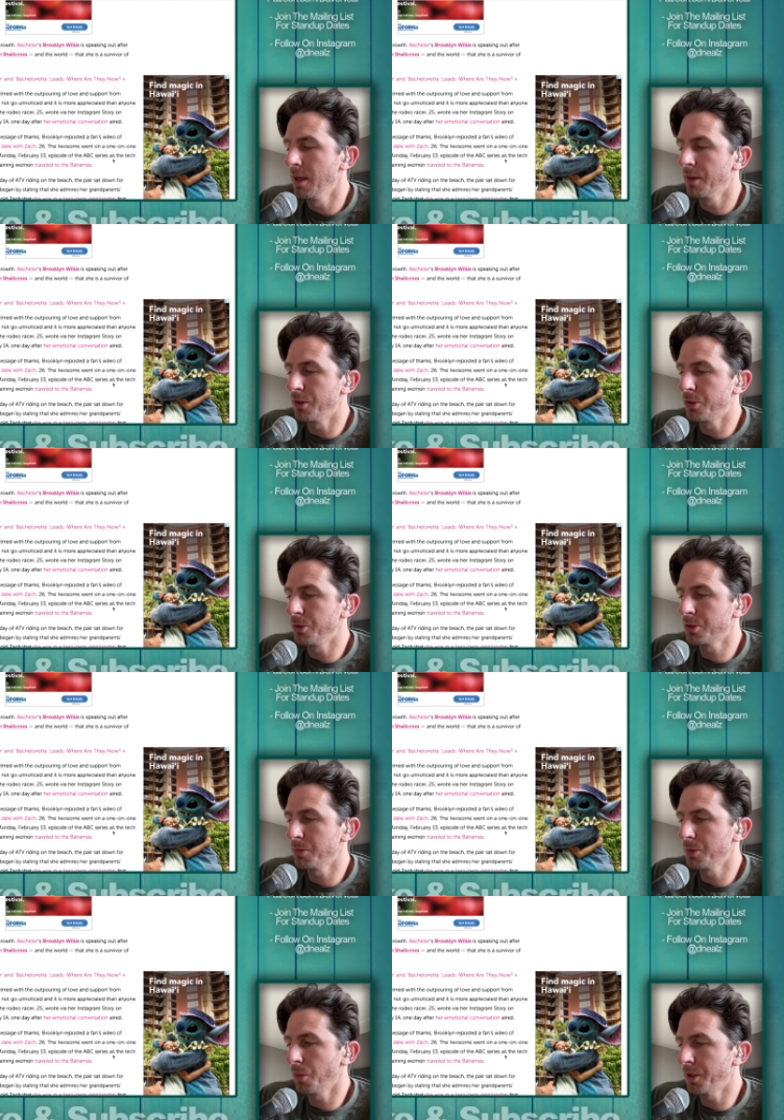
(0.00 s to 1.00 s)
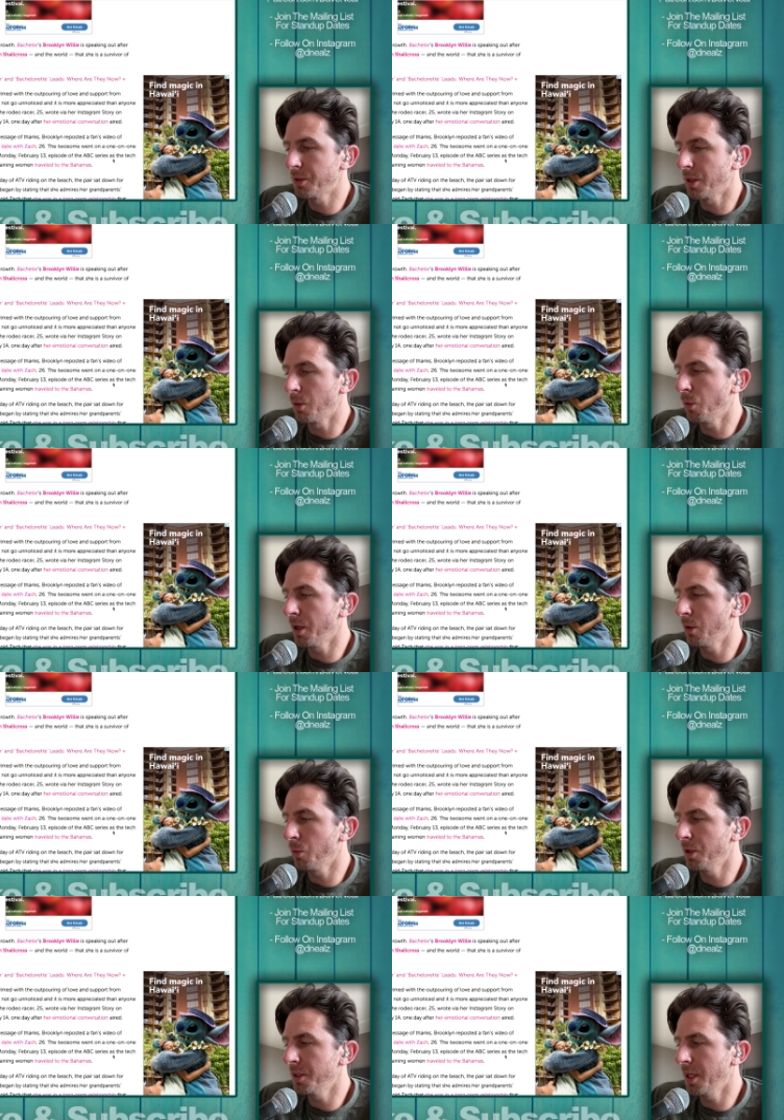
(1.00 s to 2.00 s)
The twosome went on a one on
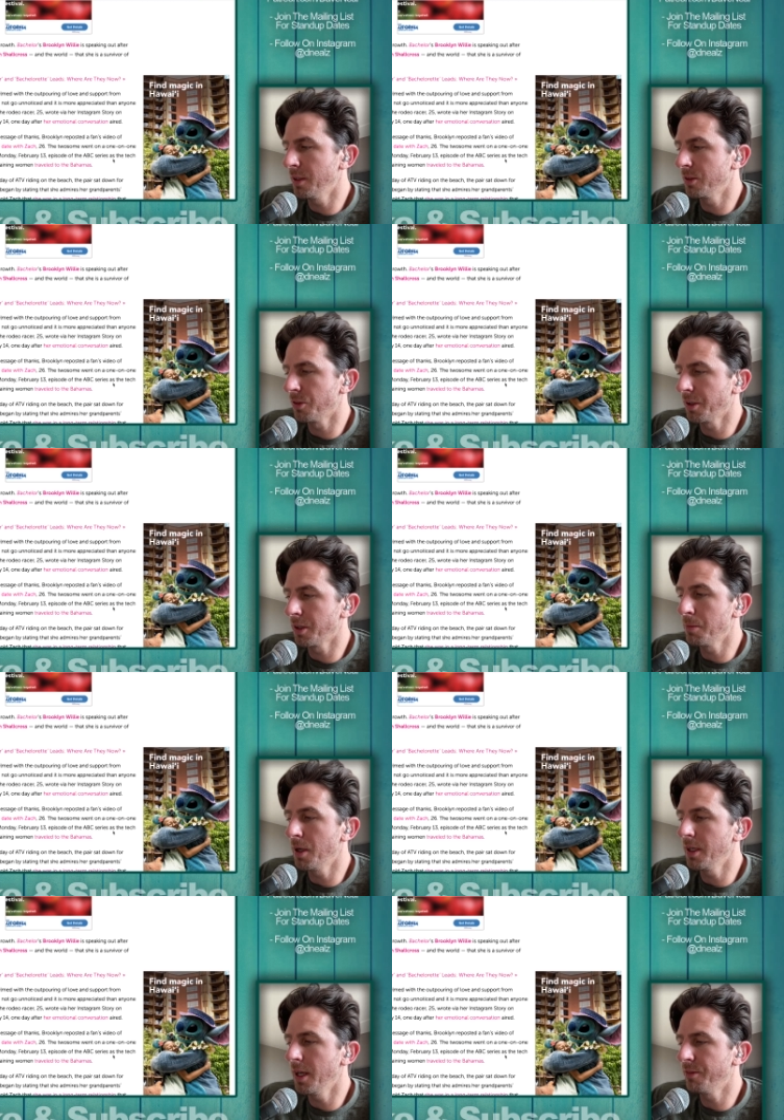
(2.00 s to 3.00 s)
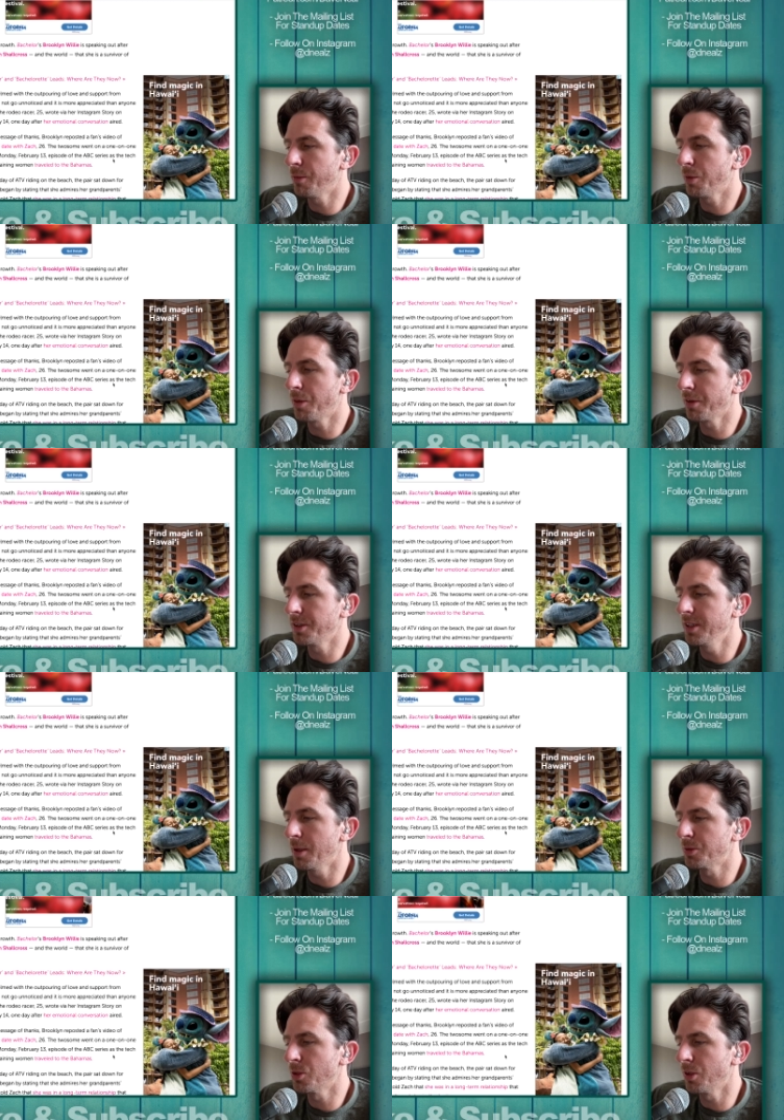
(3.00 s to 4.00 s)
one date during the Monday, February 13th
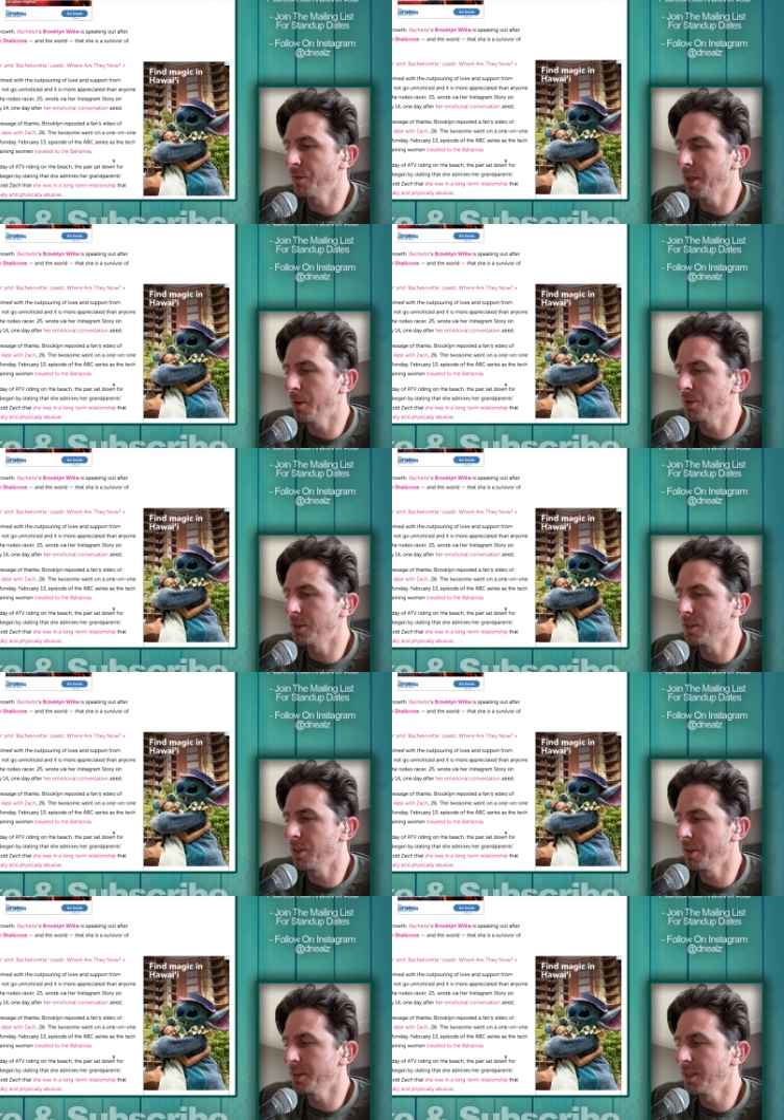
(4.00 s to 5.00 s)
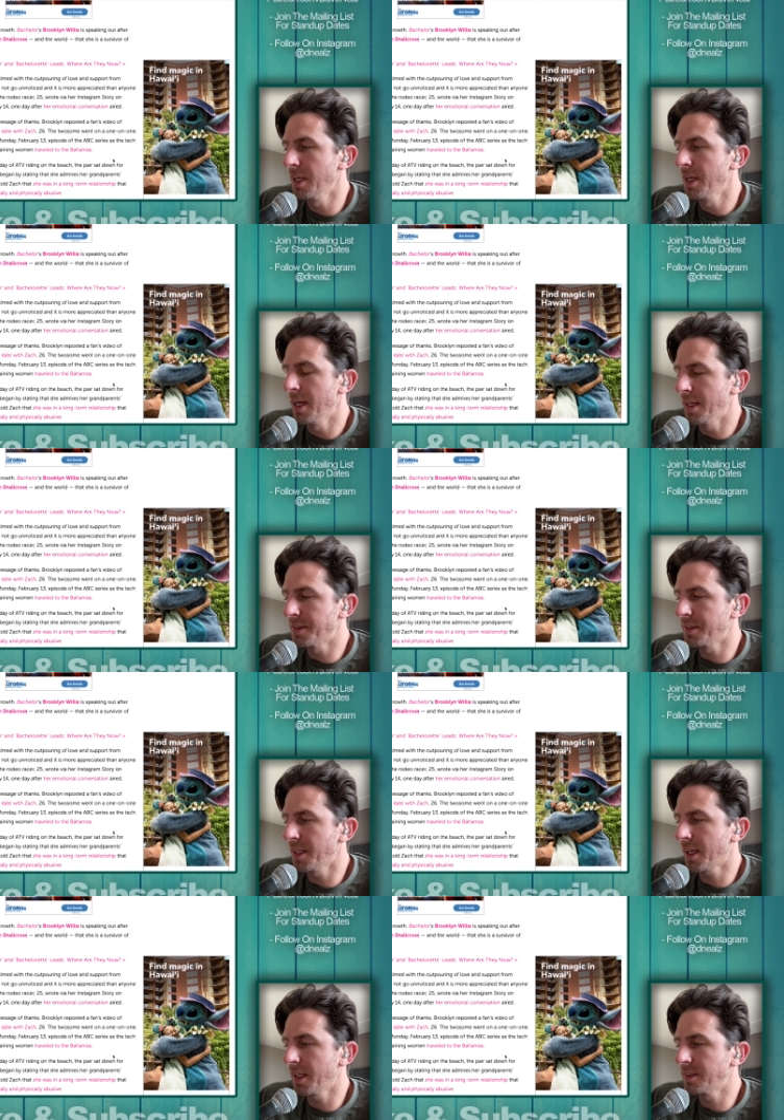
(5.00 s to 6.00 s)
episode of the ABC series as the
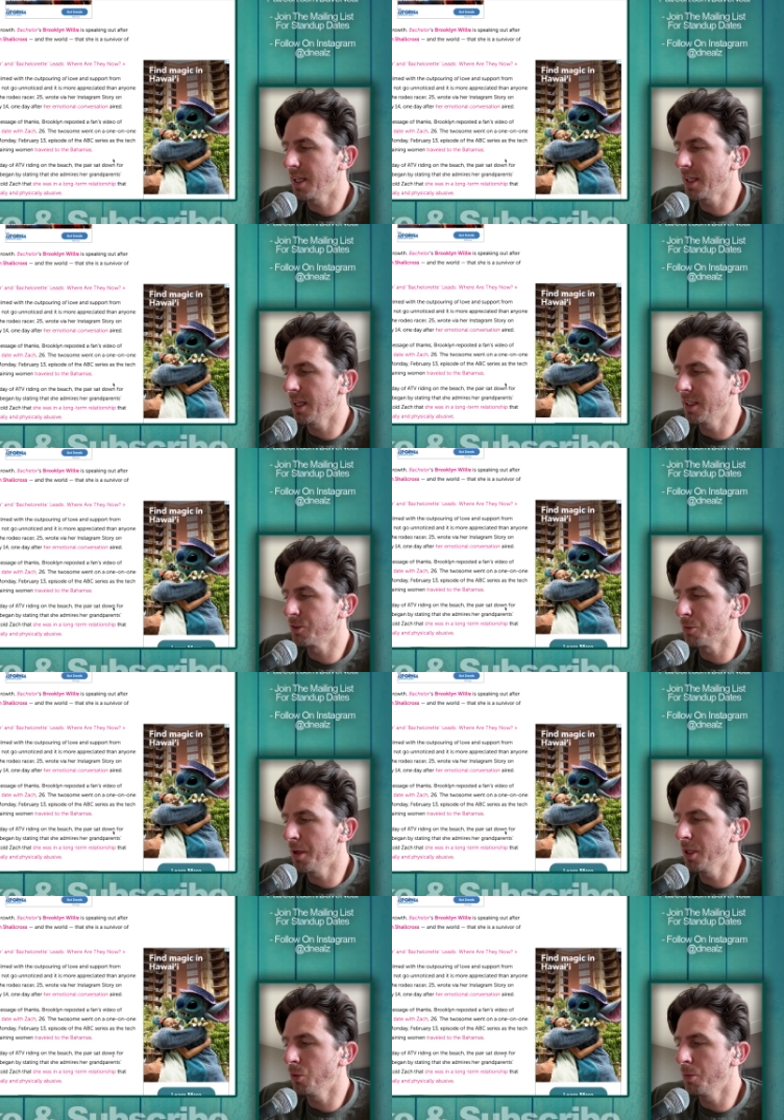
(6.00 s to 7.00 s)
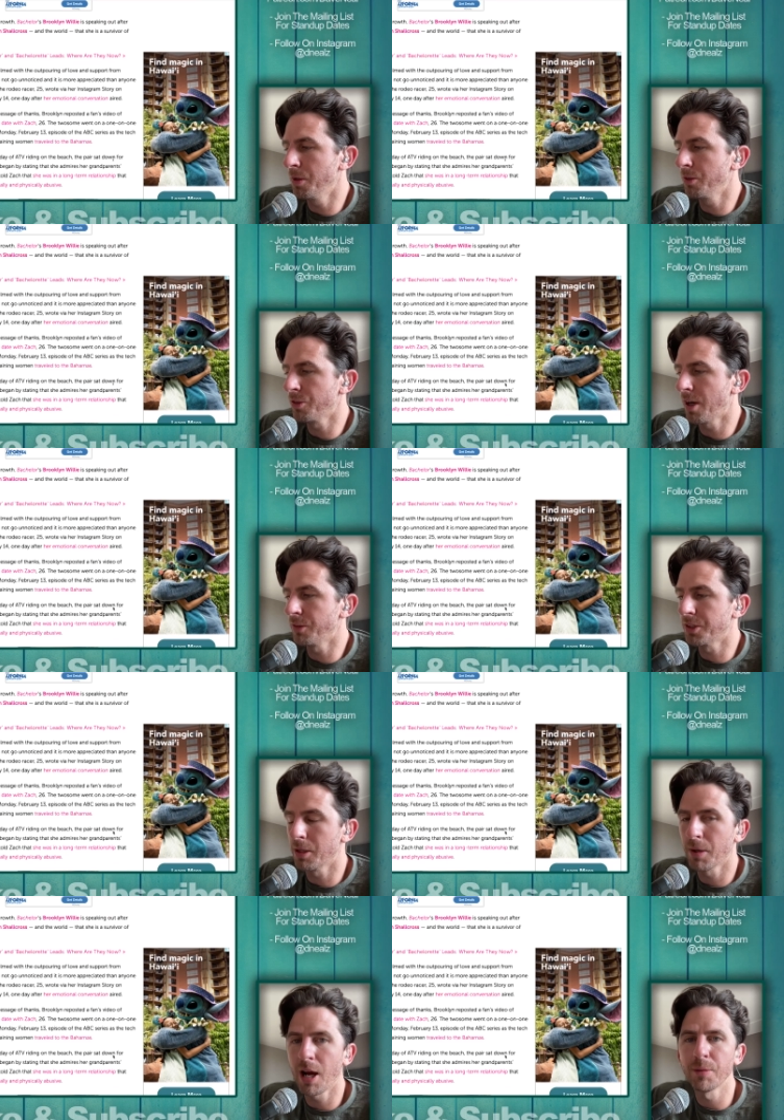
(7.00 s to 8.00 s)
tech exec and his remaining women traveled to
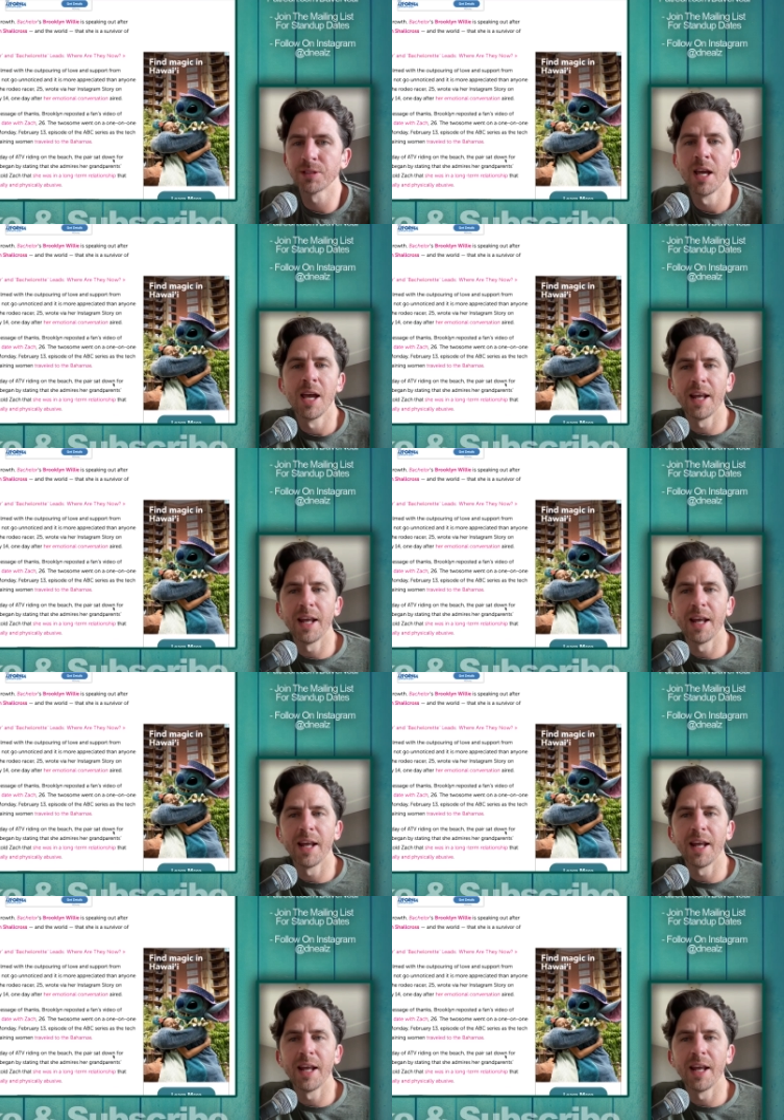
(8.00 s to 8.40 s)
the Bahamas.